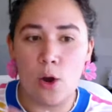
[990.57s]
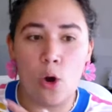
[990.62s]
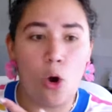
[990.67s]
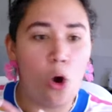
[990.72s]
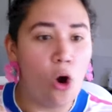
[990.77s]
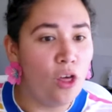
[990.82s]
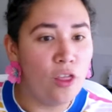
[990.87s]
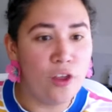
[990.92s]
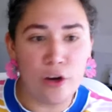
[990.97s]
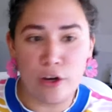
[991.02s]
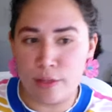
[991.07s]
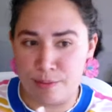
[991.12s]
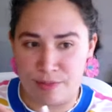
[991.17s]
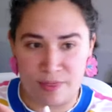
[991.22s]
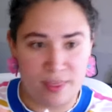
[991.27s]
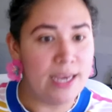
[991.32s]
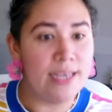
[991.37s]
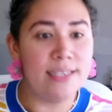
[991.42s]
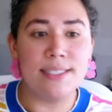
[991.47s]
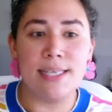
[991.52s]
other
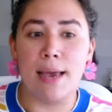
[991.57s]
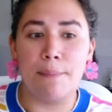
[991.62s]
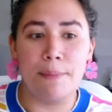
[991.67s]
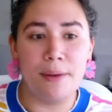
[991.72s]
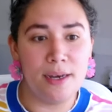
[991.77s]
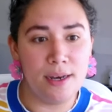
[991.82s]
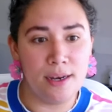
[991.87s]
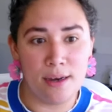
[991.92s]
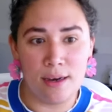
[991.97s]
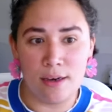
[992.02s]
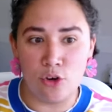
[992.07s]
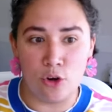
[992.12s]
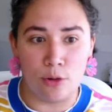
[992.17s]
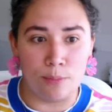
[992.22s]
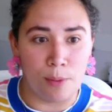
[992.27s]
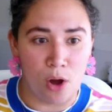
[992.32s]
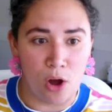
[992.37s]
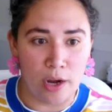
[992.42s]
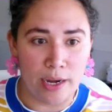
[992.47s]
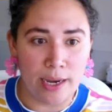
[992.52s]
things happening in your
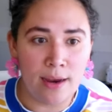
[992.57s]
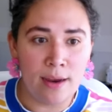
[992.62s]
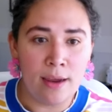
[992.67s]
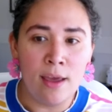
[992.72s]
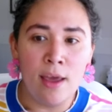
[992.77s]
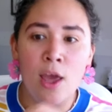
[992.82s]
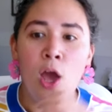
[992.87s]
body